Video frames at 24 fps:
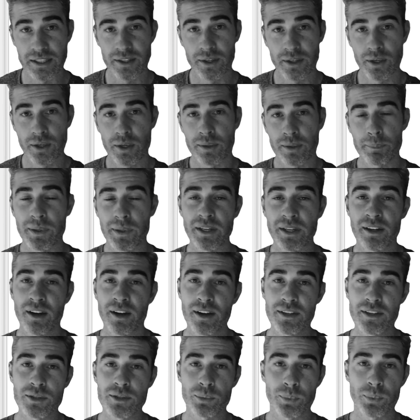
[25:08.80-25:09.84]

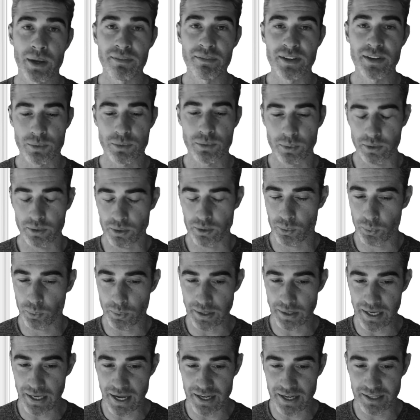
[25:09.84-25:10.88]
because Revit,
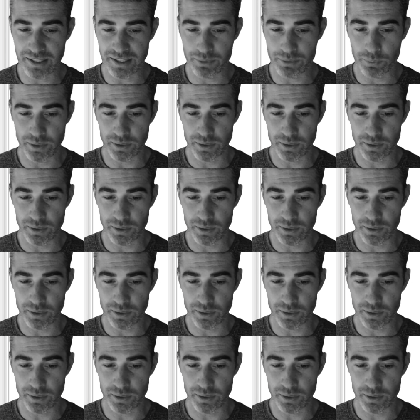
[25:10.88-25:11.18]
we're